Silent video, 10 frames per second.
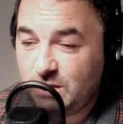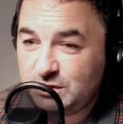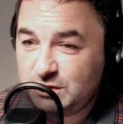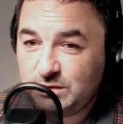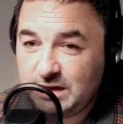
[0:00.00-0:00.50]

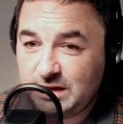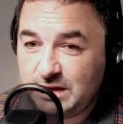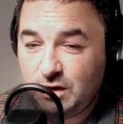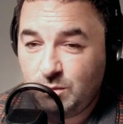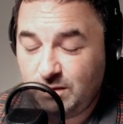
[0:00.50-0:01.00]
who's doing that
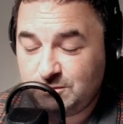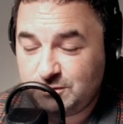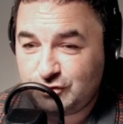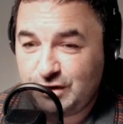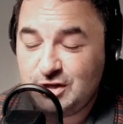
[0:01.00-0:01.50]
job, what
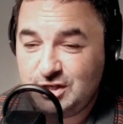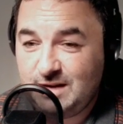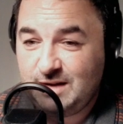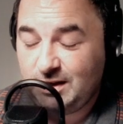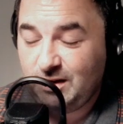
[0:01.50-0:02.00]
strategy
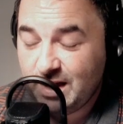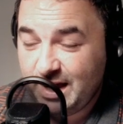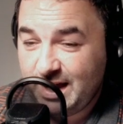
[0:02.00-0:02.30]
have they got?